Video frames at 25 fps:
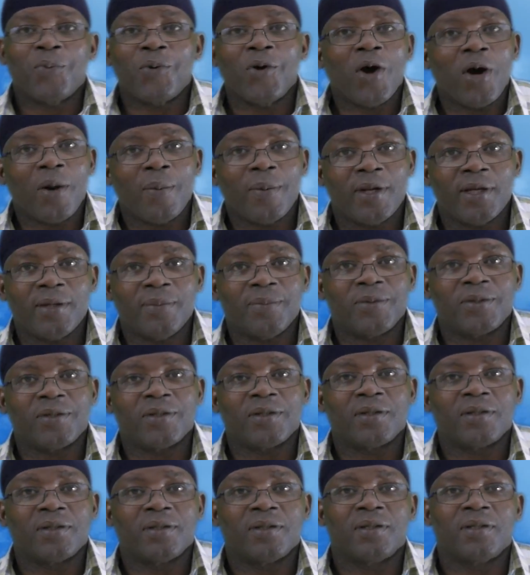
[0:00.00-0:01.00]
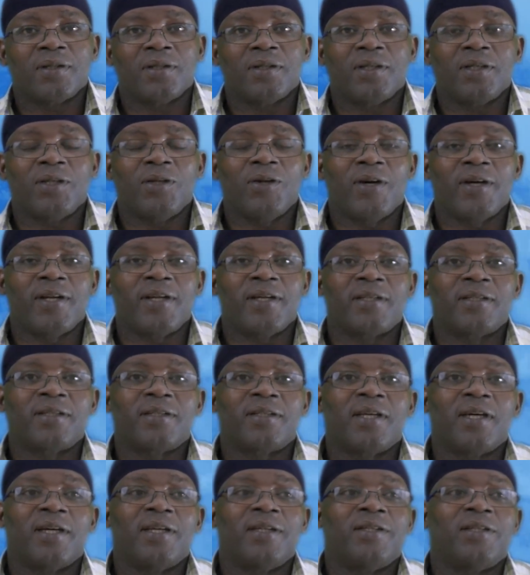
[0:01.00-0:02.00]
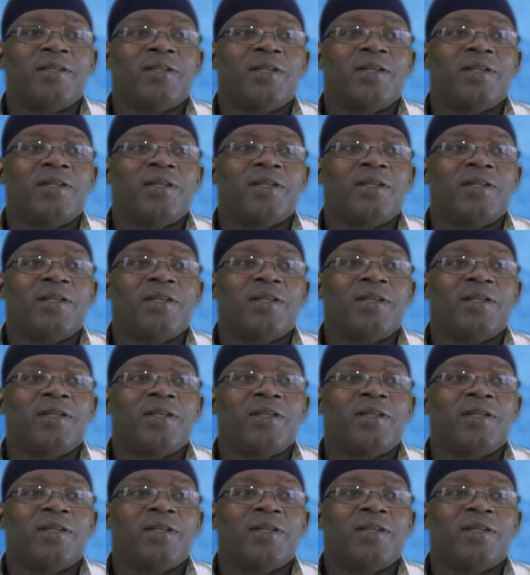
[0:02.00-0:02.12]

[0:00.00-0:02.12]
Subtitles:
problems. You understand?